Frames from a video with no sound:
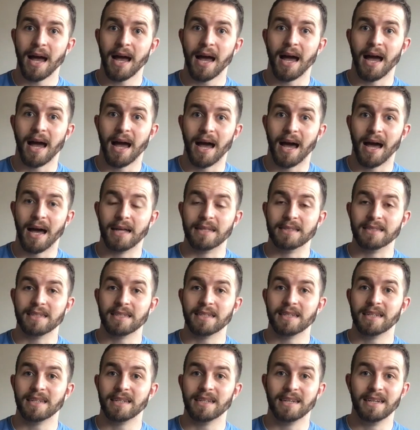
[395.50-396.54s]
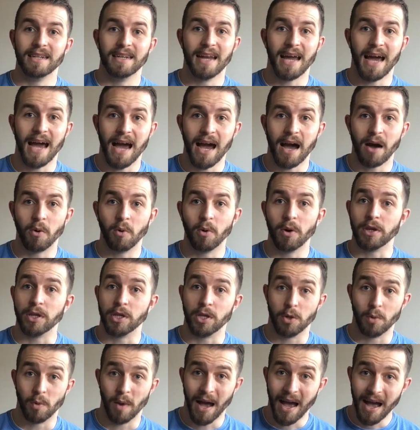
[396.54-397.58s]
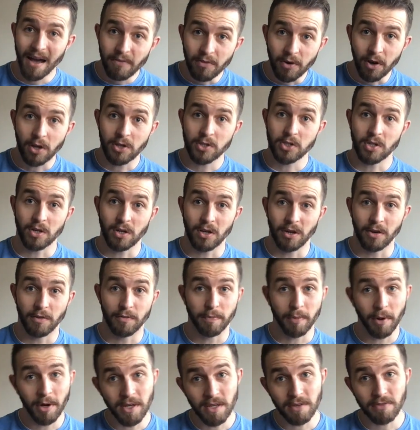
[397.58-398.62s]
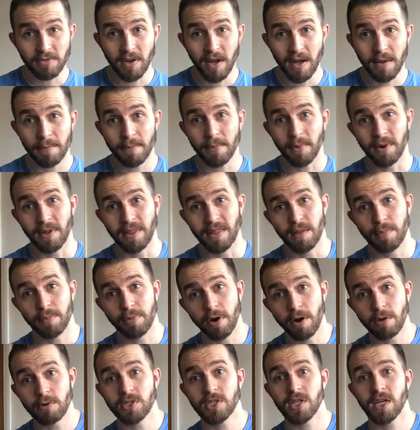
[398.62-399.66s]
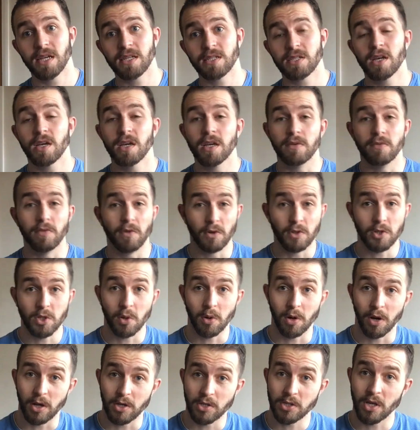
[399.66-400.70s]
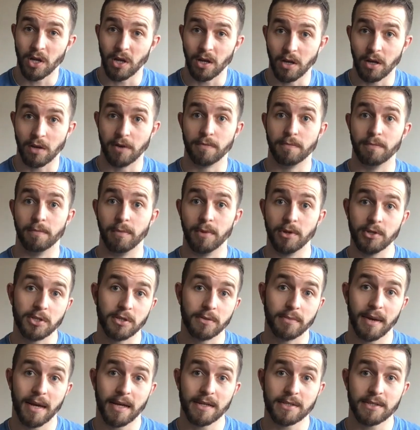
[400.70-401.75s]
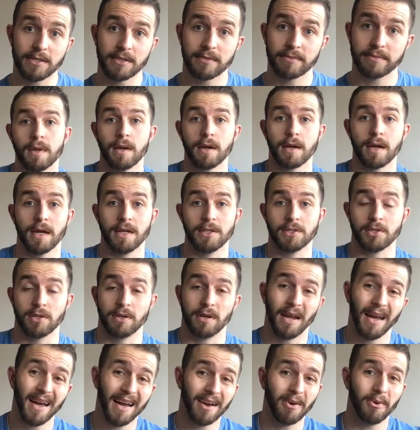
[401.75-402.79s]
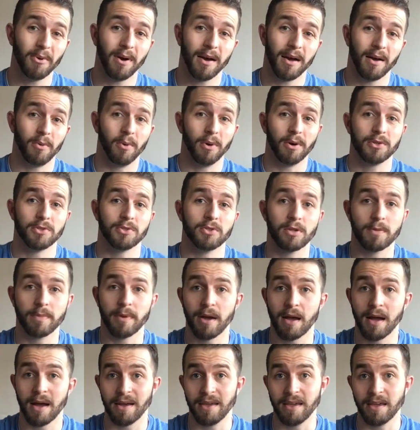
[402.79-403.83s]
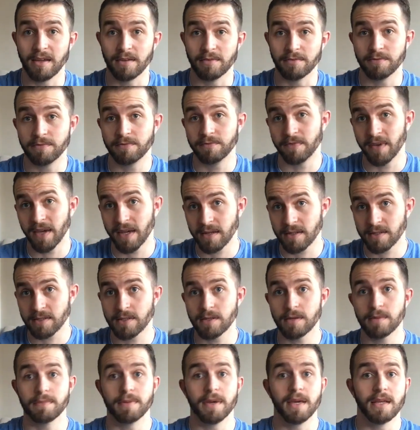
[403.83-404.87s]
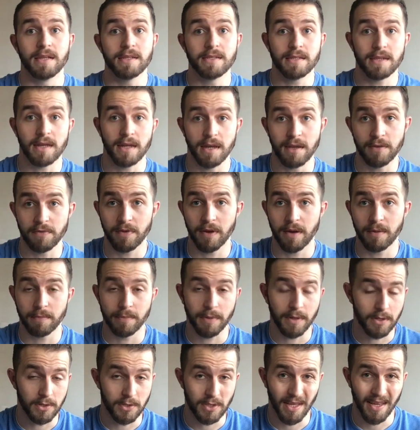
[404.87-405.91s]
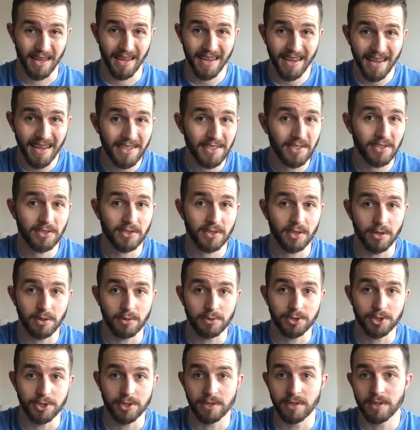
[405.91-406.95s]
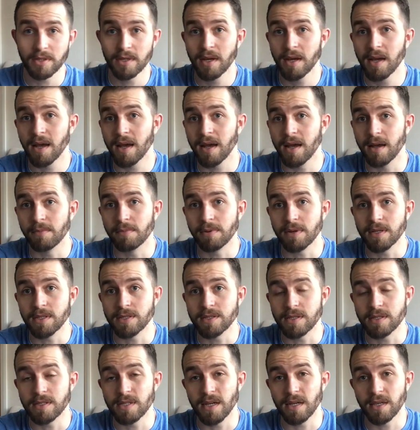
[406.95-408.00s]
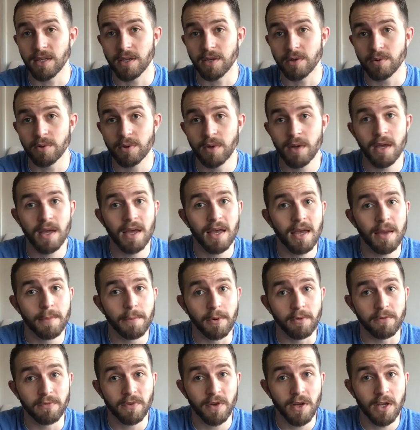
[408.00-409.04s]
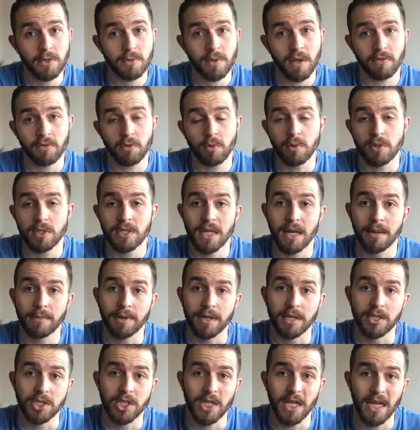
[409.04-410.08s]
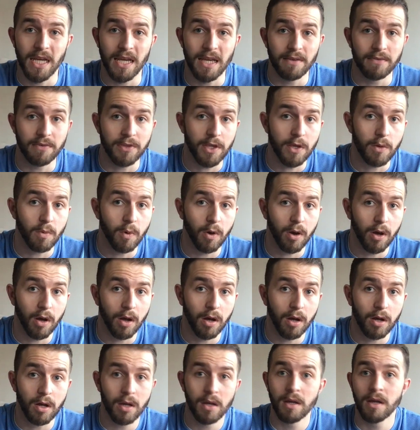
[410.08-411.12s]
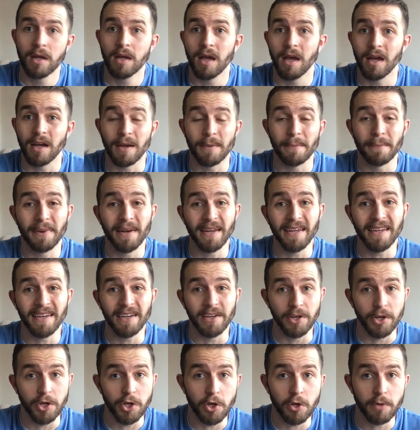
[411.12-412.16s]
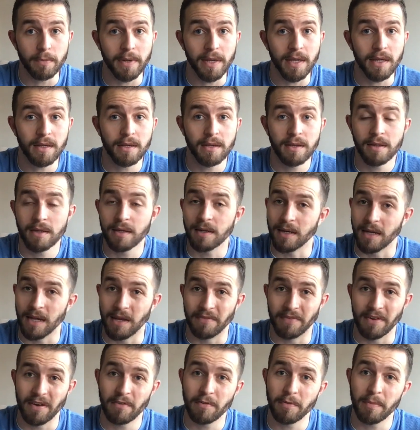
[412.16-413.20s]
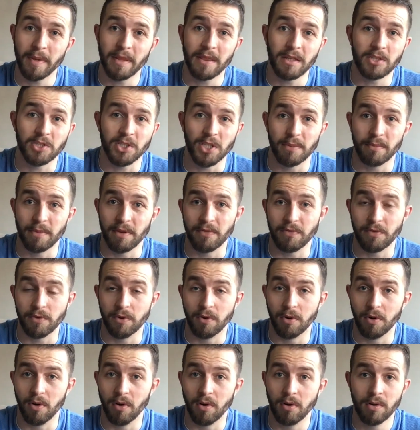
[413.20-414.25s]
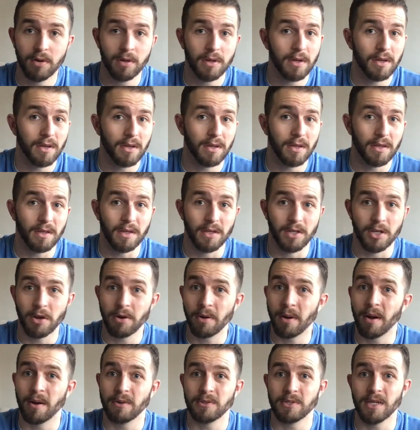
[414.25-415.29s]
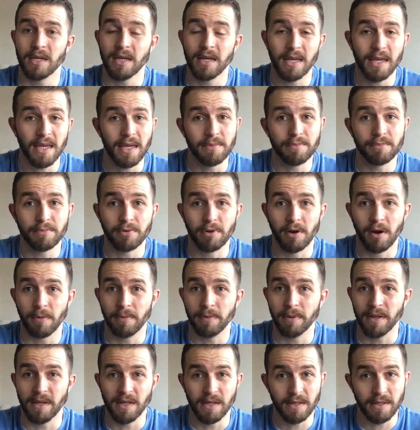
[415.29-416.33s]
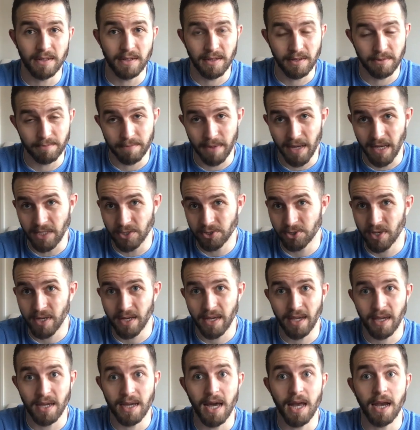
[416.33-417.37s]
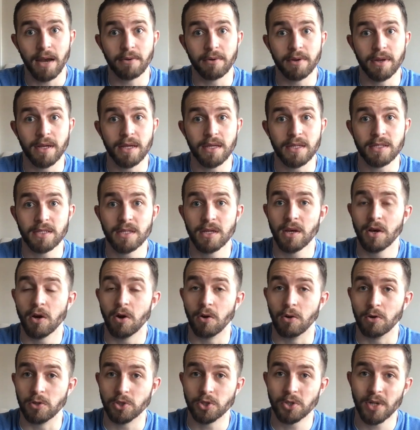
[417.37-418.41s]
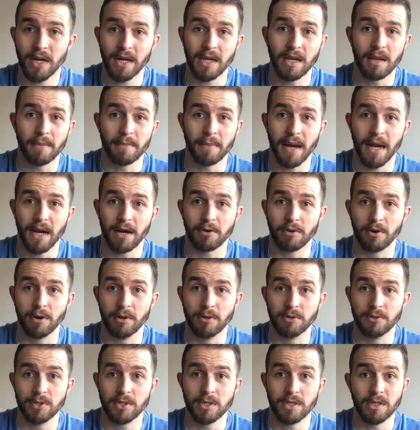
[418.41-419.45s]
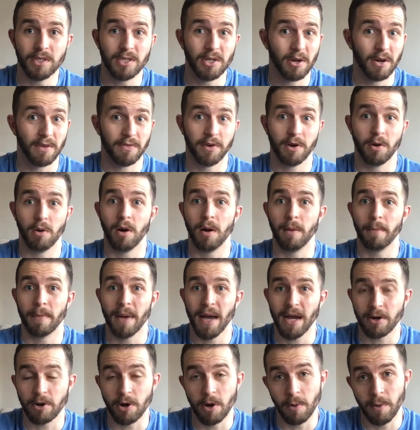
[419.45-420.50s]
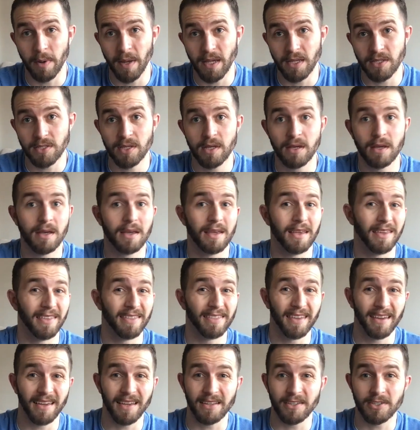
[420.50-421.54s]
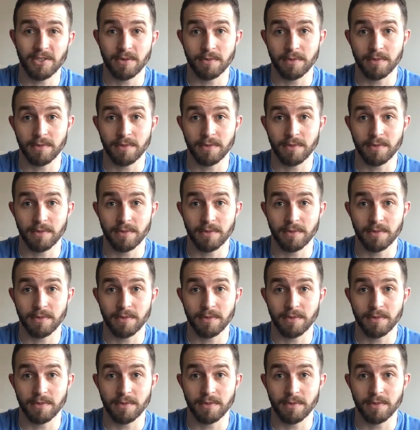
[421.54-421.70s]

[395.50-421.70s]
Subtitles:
and now you have lost a lot of body fat, but in the process, you've also lost a lot of muscle mass. Okay, so now I want to talk about how you can fix being skinny fat, because there is a solution, I'm pleased to tell you. But first we have to establish if you are a complete newbie, like you've never been in the gym before, you don't know how to eat properly by tracking calories or tracking your macros, you don't even know what a macro is, you think it's